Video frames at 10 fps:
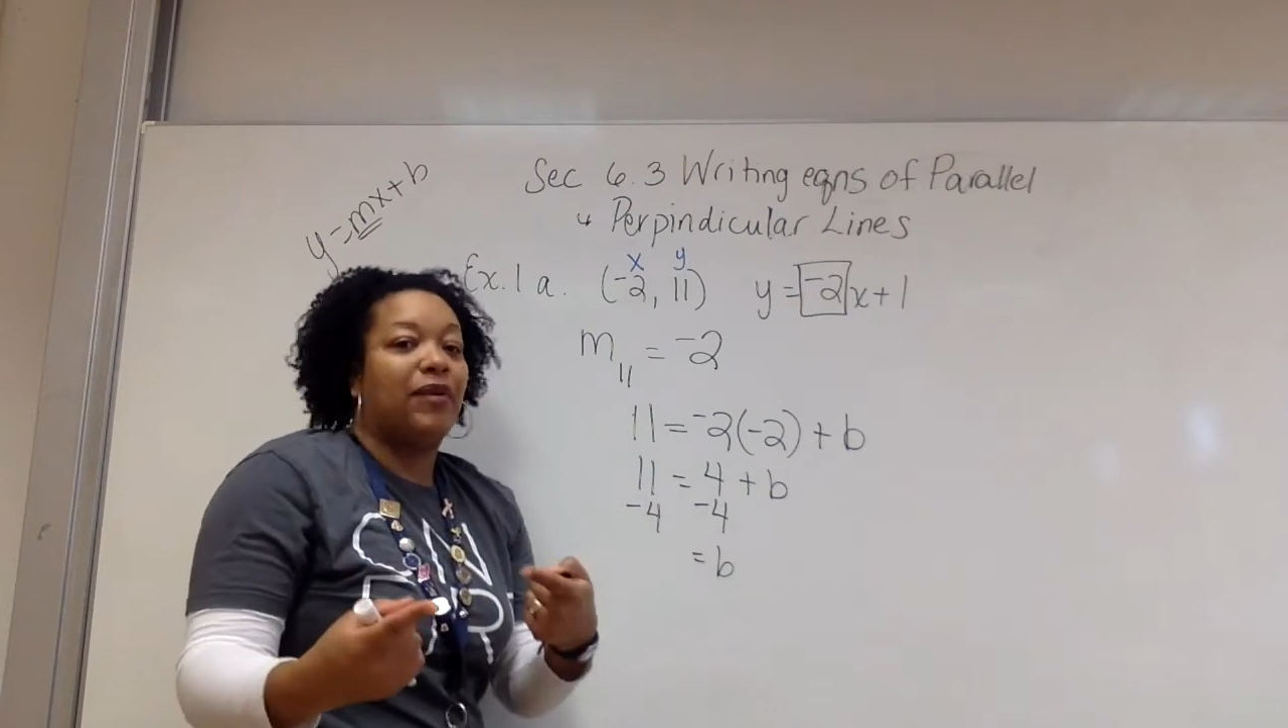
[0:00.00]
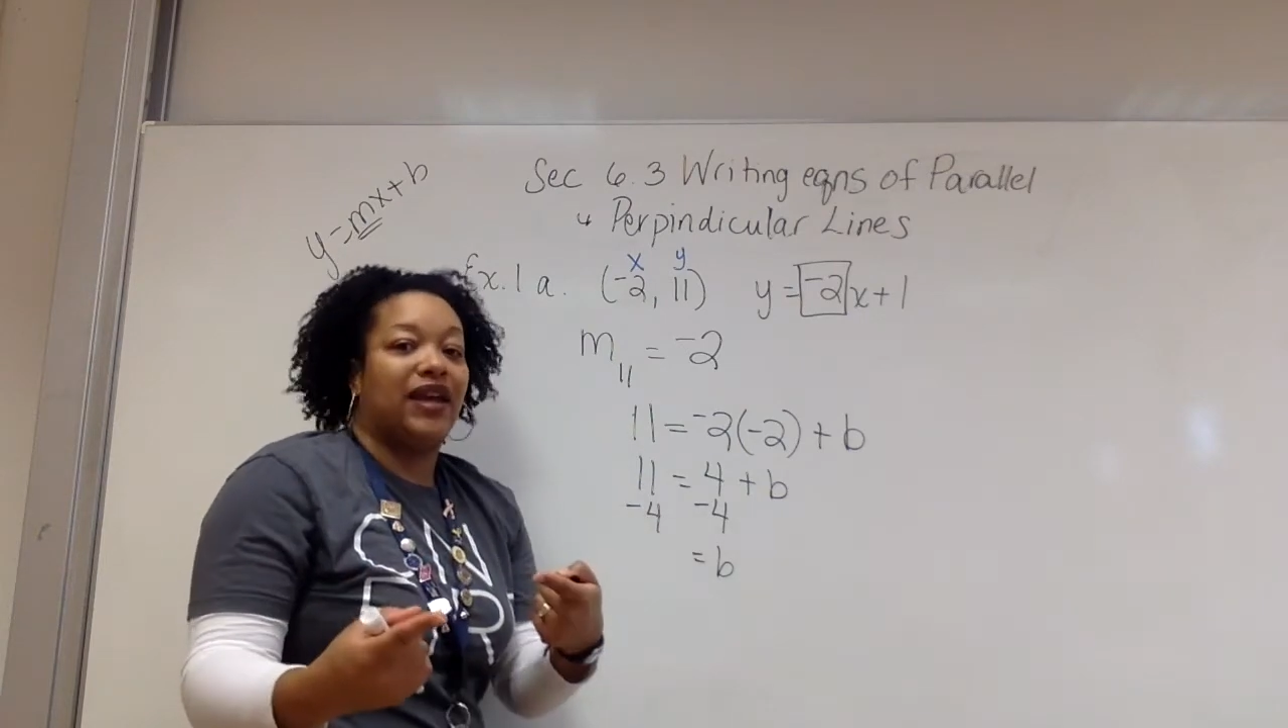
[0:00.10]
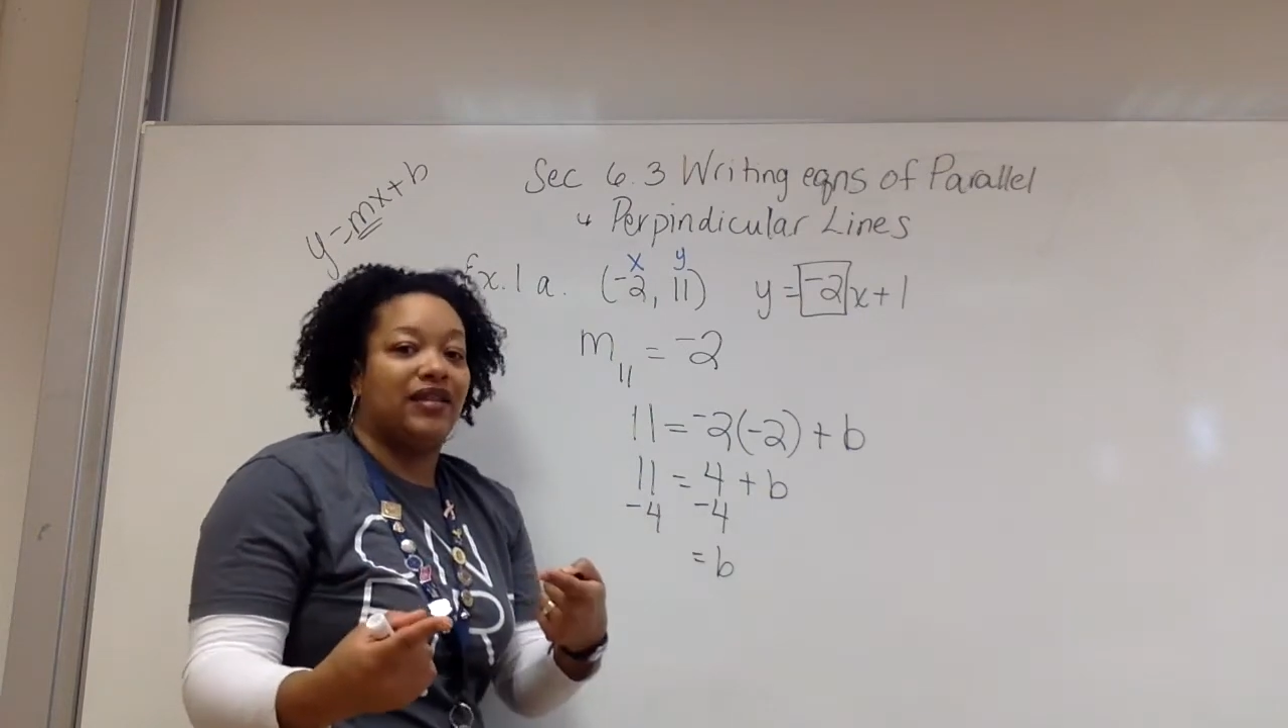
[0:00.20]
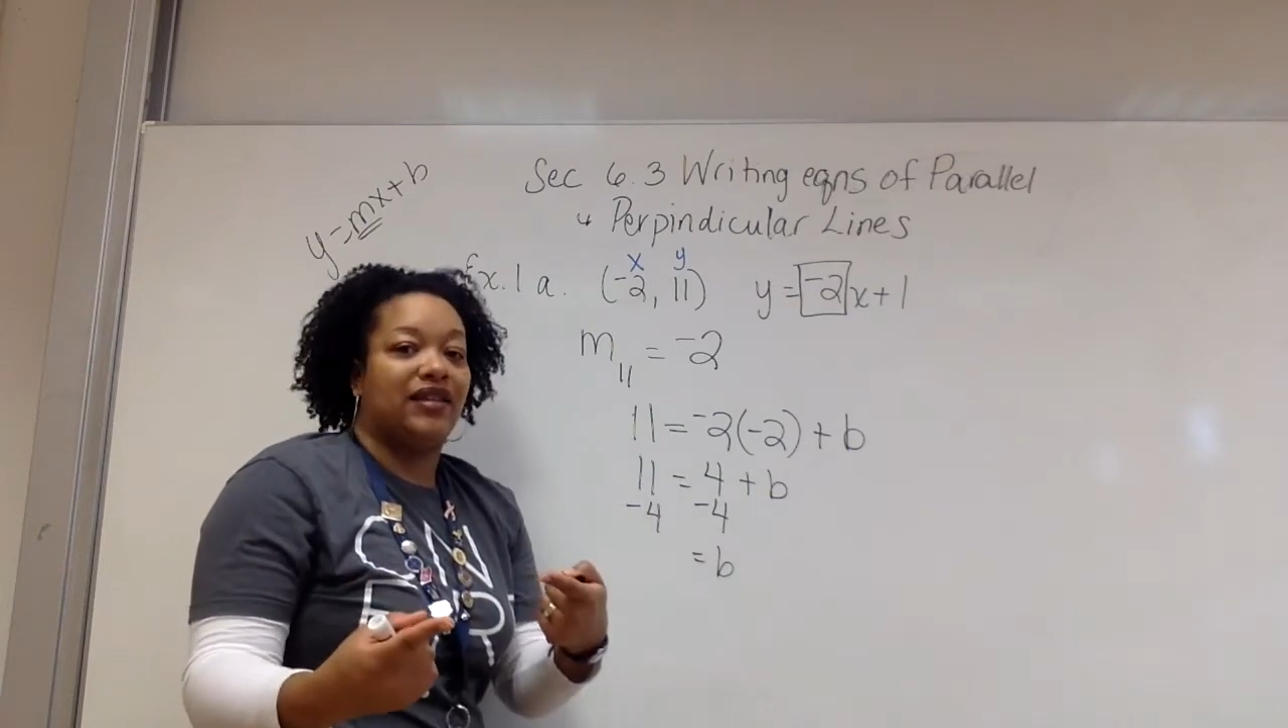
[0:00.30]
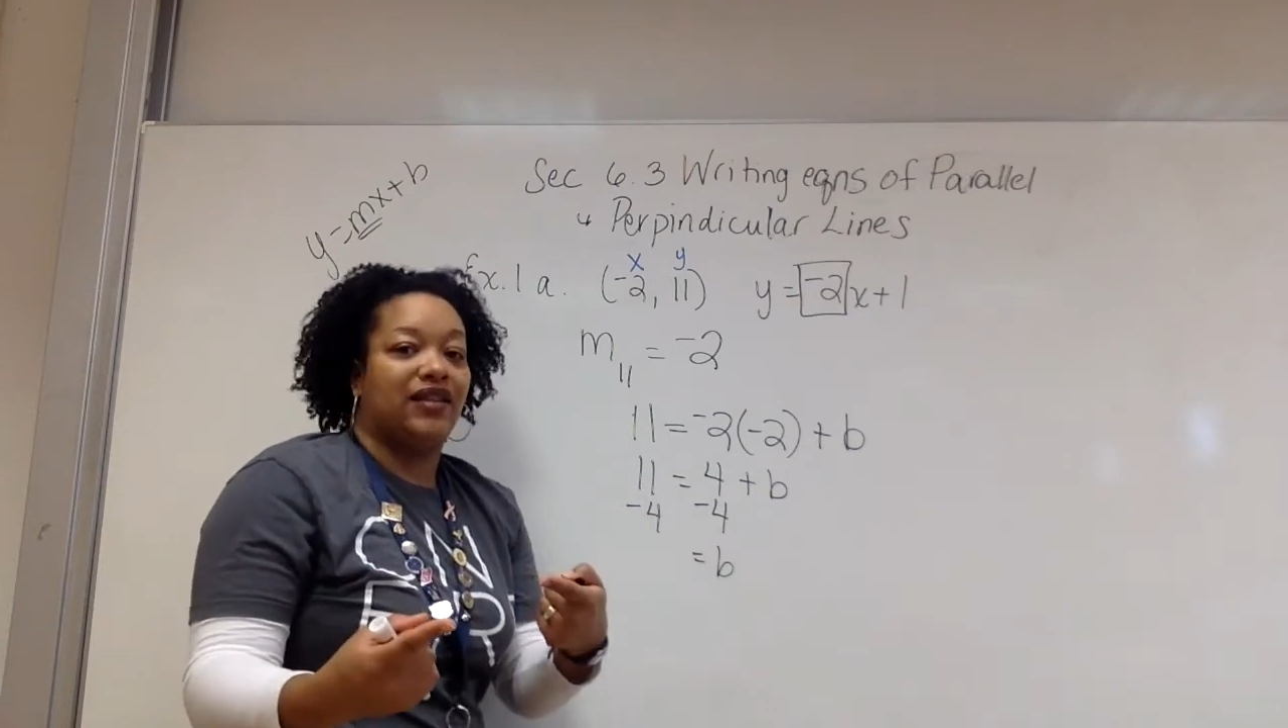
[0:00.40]

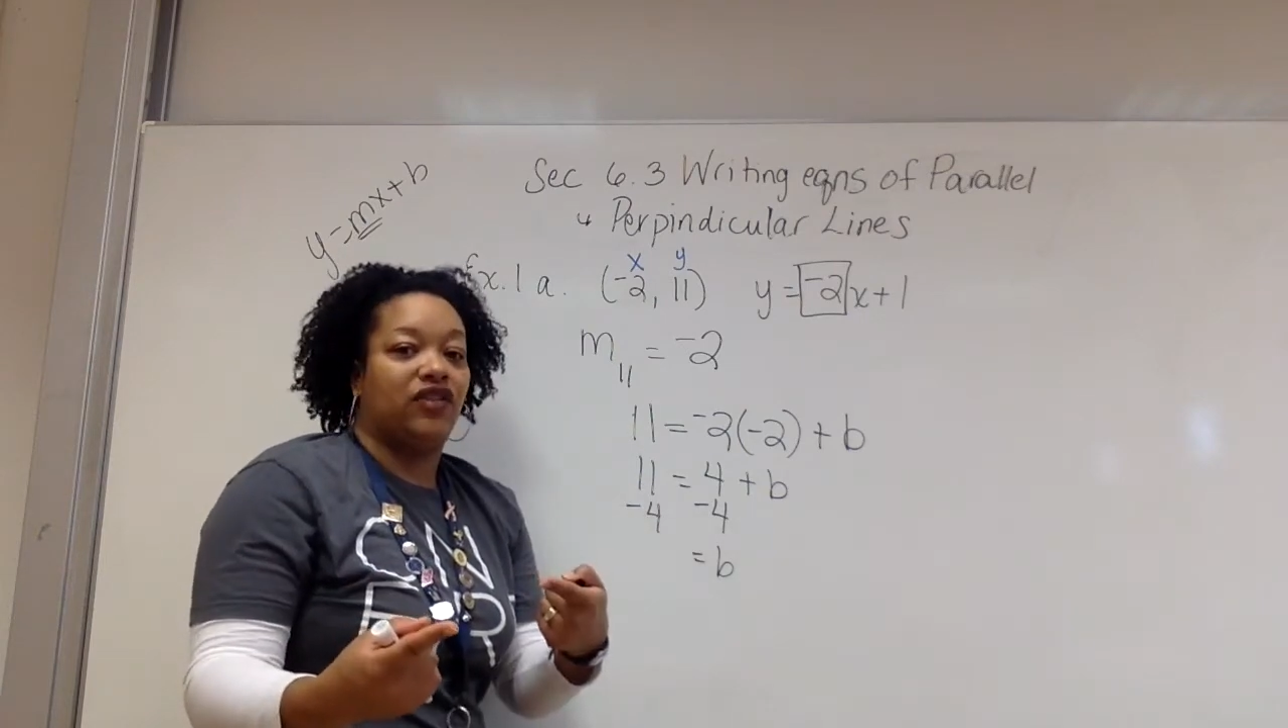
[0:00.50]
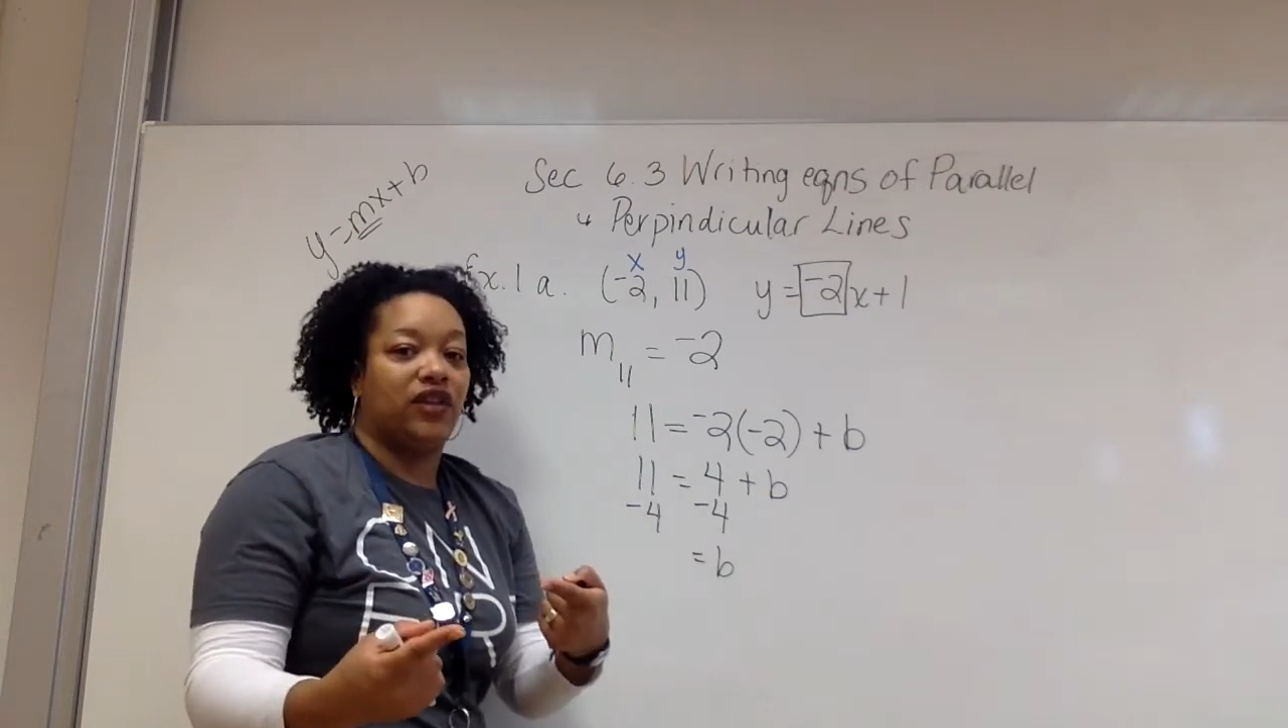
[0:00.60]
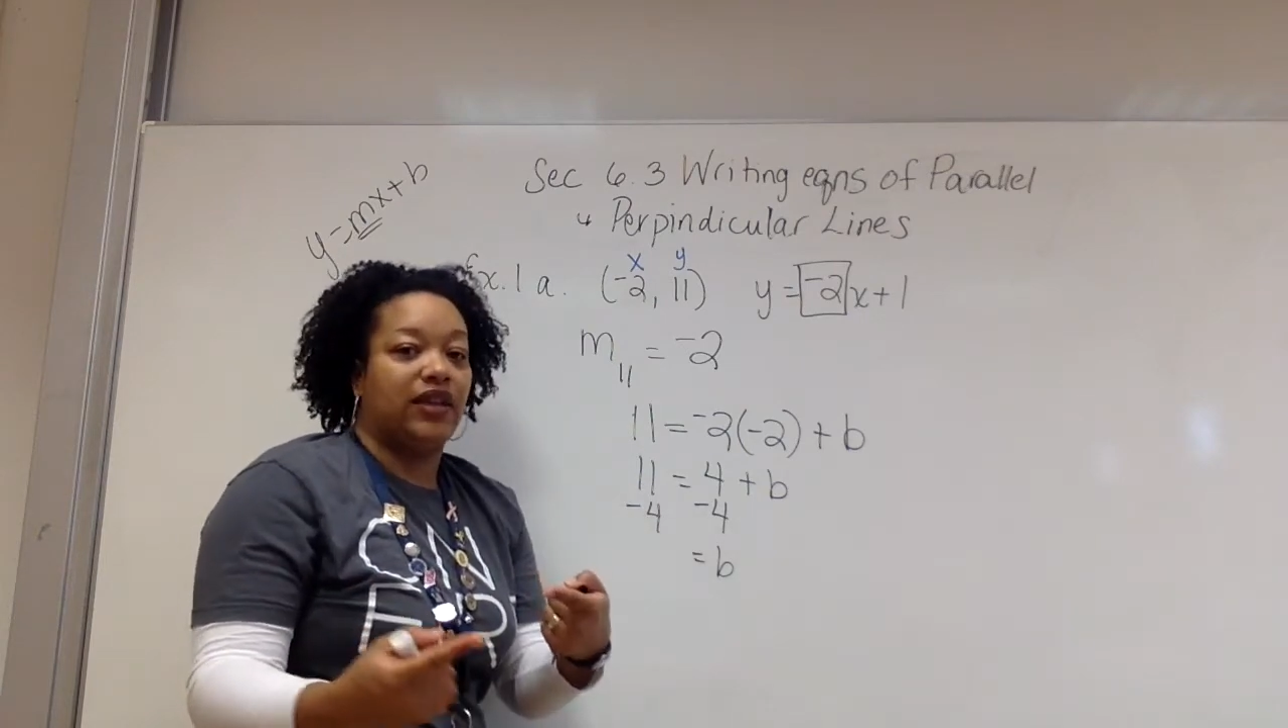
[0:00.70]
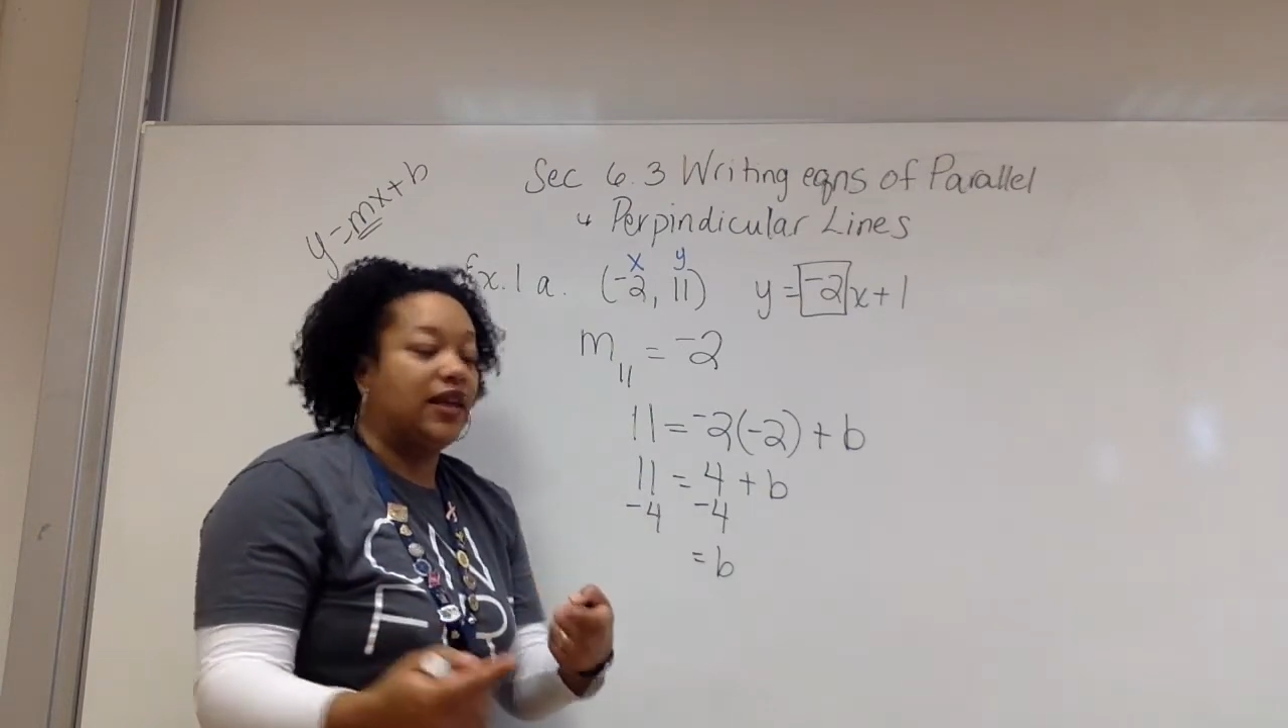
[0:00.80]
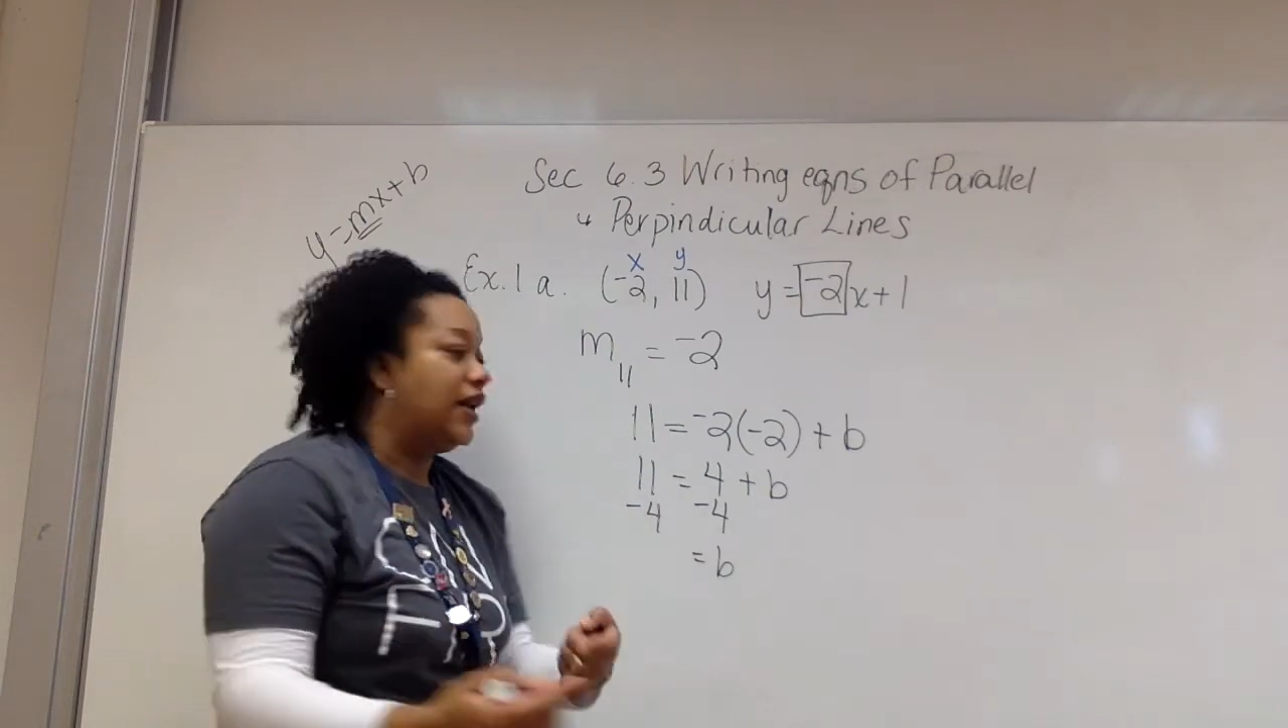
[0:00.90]
paying attention.